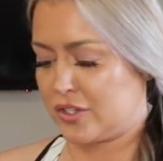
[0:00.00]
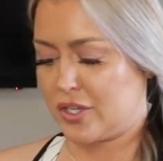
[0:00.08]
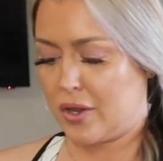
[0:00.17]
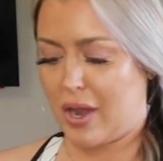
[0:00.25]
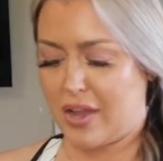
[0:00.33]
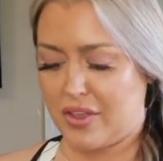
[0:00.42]

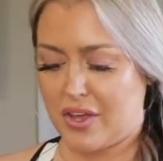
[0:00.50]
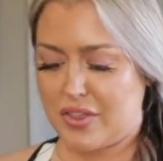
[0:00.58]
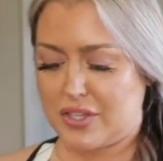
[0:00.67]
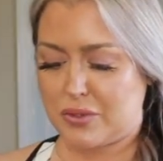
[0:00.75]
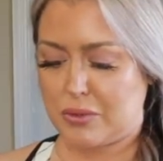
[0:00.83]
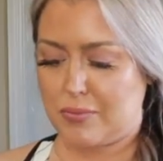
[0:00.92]
So I thought
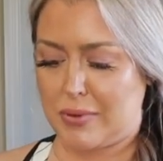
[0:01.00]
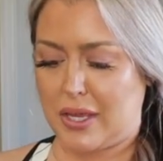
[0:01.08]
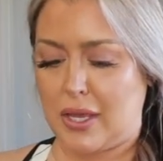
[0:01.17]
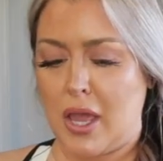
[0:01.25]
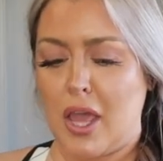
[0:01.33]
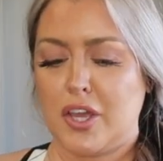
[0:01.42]
this would
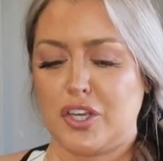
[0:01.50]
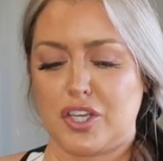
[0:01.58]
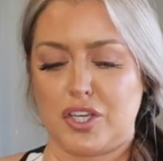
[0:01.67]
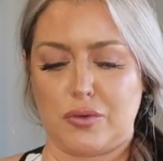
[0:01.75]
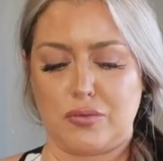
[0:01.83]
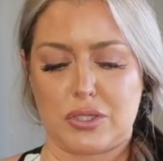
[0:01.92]
be
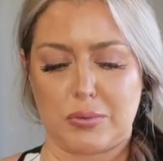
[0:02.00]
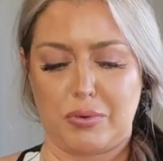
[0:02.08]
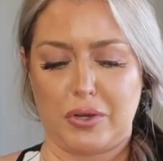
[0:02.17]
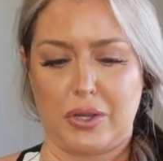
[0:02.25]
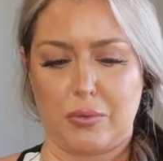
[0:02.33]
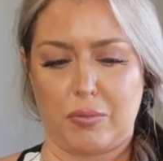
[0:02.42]
cute to
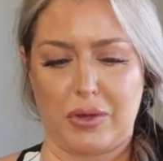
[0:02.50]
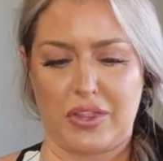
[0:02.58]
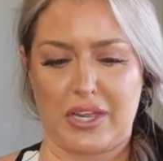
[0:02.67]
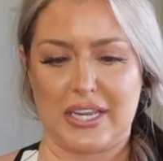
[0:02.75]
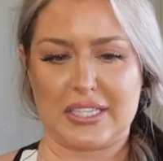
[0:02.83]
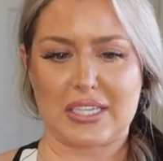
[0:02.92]
put with it.